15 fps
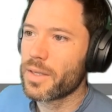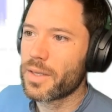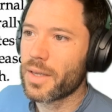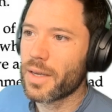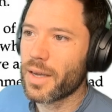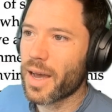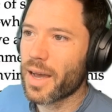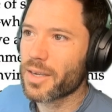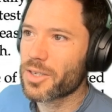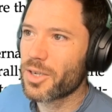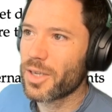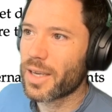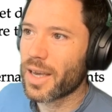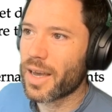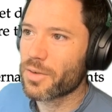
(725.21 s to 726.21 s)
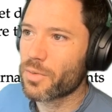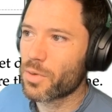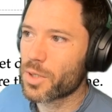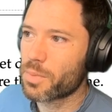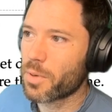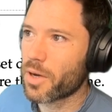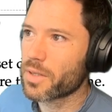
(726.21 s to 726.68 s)
they actually get
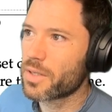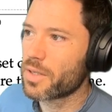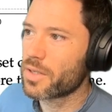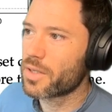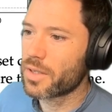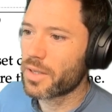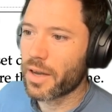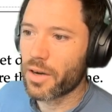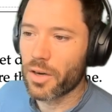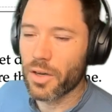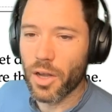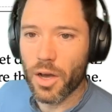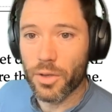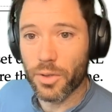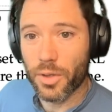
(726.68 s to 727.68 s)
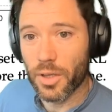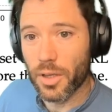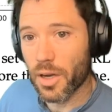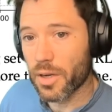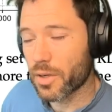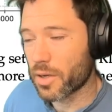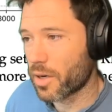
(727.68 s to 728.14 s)
responses that are longer and
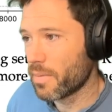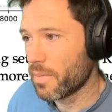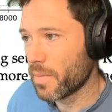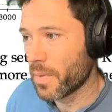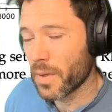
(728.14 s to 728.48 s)
longer,